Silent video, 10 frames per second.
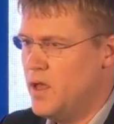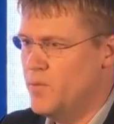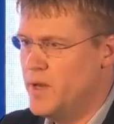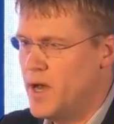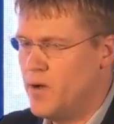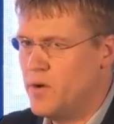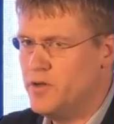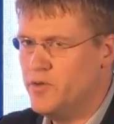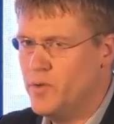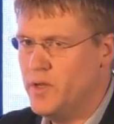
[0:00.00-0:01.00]
and we now are
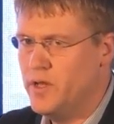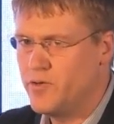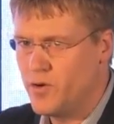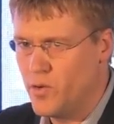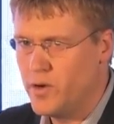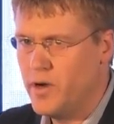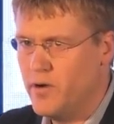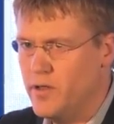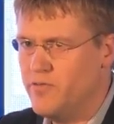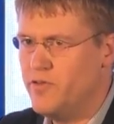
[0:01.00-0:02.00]
doing
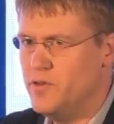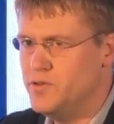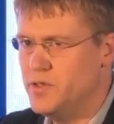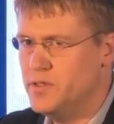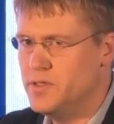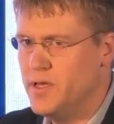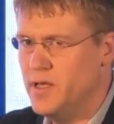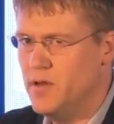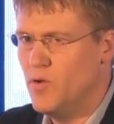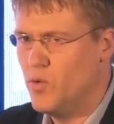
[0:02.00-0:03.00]
intracoronary infusions
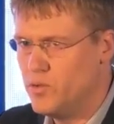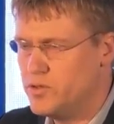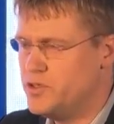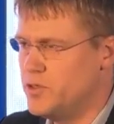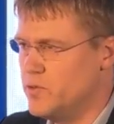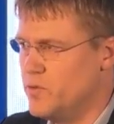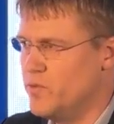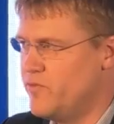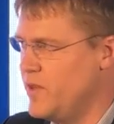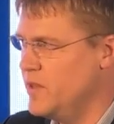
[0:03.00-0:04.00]
in older children
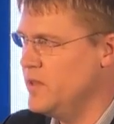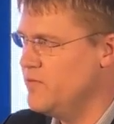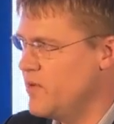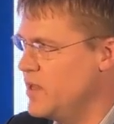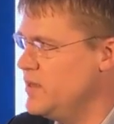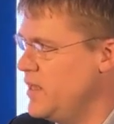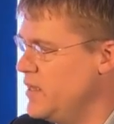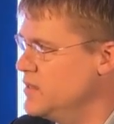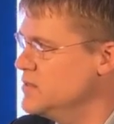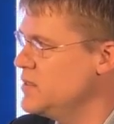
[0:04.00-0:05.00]
with failing
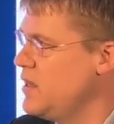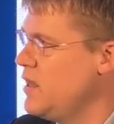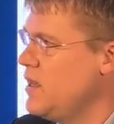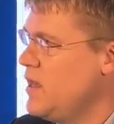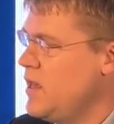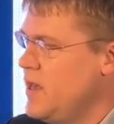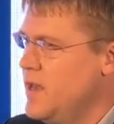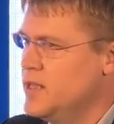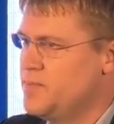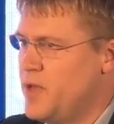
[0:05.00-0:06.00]
Fontans.
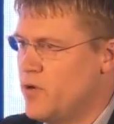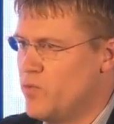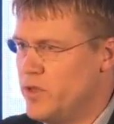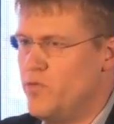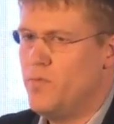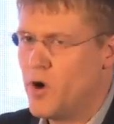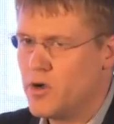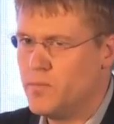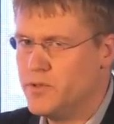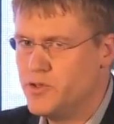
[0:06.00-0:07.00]
And it's been a really
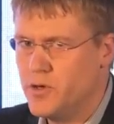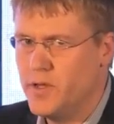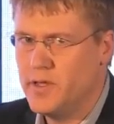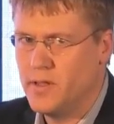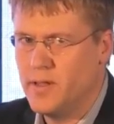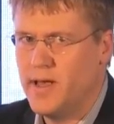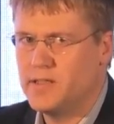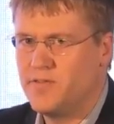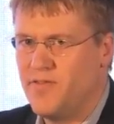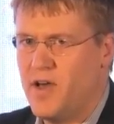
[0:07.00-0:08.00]
remarkable journey in the
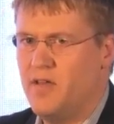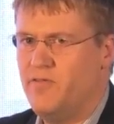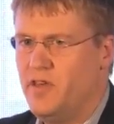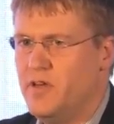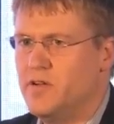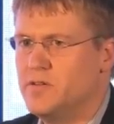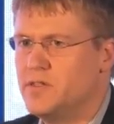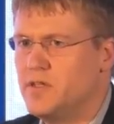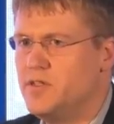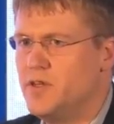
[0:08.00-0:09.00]
last 5
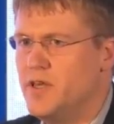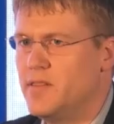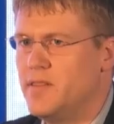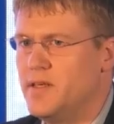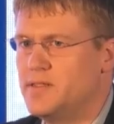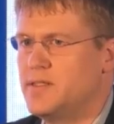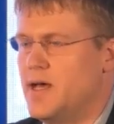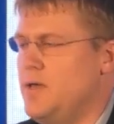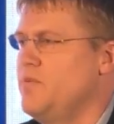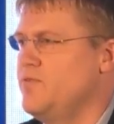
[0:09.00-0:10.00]
years to get this
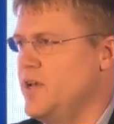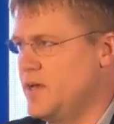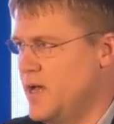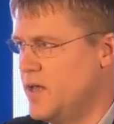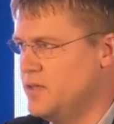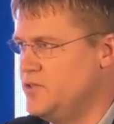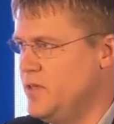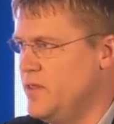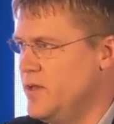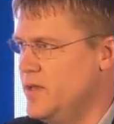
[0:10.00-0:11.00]
type of
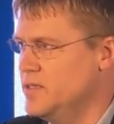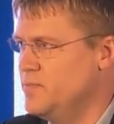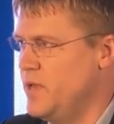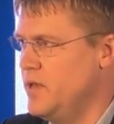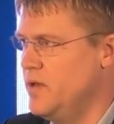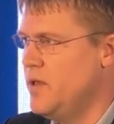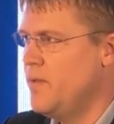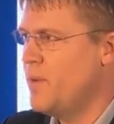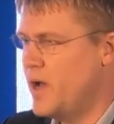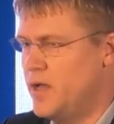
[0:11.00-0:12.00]
technology that has been
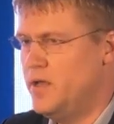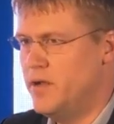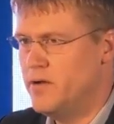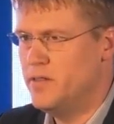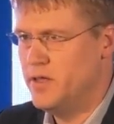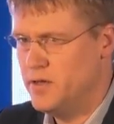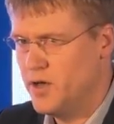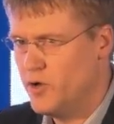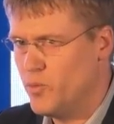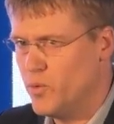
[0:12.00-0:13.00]
pioneered in the
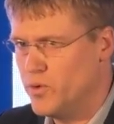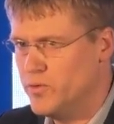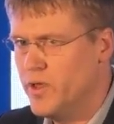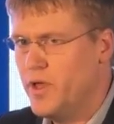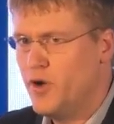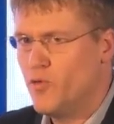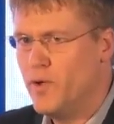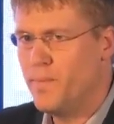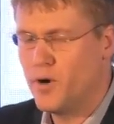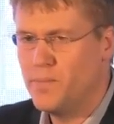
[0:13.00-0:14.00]
adult world
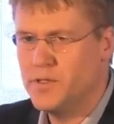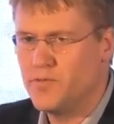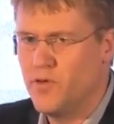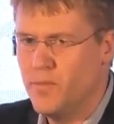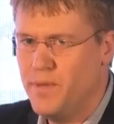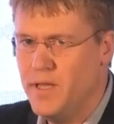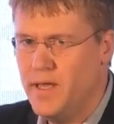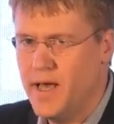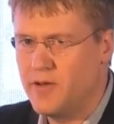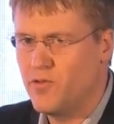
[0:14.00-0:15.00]
repurposed for the
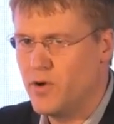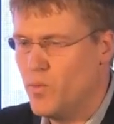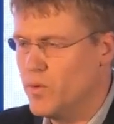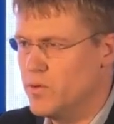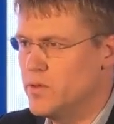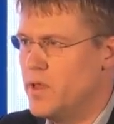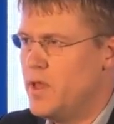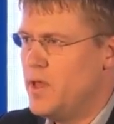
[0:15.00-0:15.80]
pediatric world.